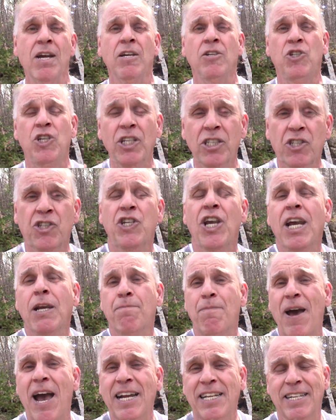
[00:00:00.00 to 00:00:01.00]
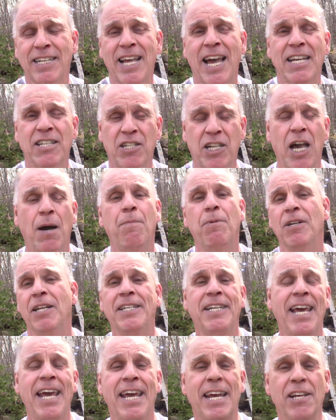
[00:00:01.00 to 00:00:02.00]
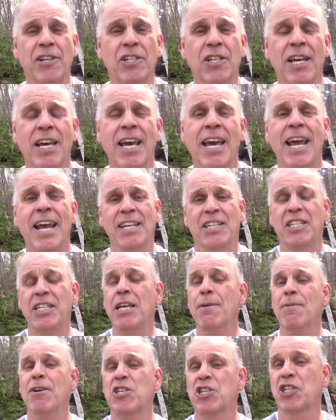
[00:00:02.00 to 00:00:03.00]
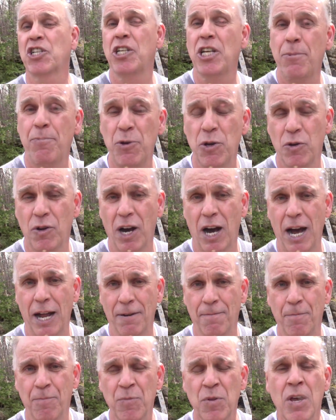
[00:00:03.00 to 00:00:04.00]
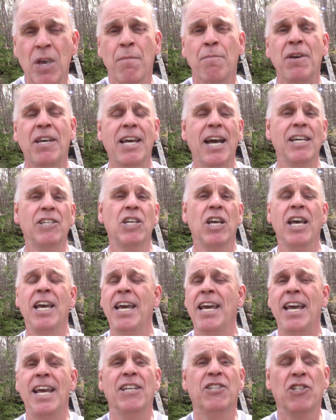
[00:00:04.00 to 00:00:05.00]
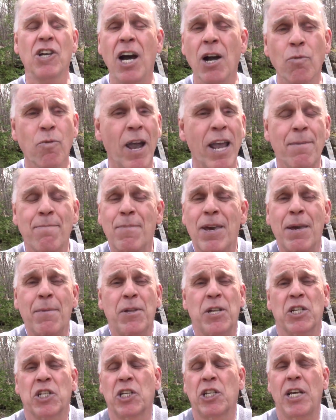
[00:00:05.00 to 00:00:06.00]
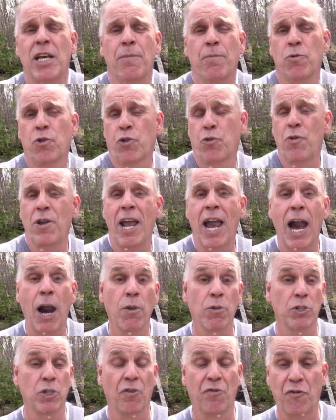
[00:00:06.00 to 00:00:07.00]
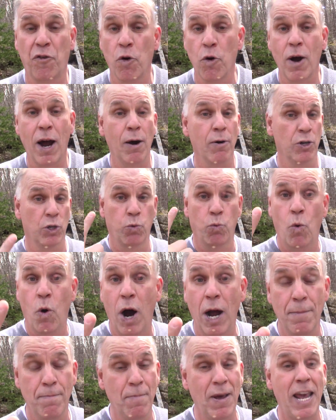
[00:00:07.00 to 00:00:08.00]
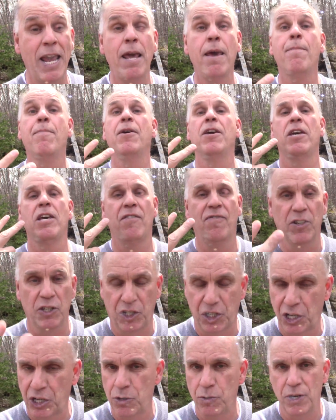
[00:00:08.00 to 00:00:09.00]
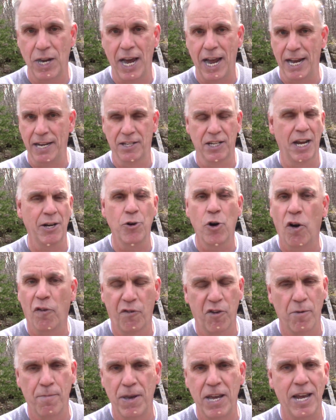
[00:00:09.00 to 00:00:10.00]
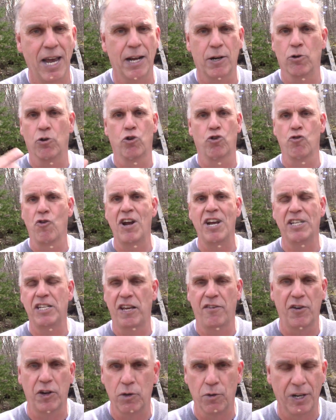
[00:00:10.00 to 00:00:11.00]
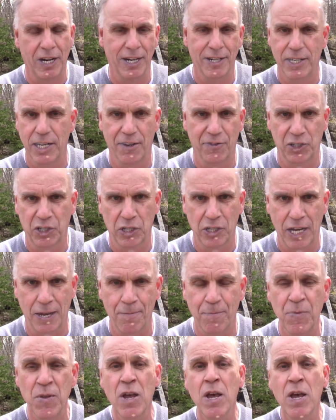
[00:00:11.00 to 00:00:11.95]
just check back the last couple of days and see how much sleep you got. Because it's all right maybe to sleep three hours or four hours, one, maybe even two nights. I know for me, I go crazy if I don't get enough sleep.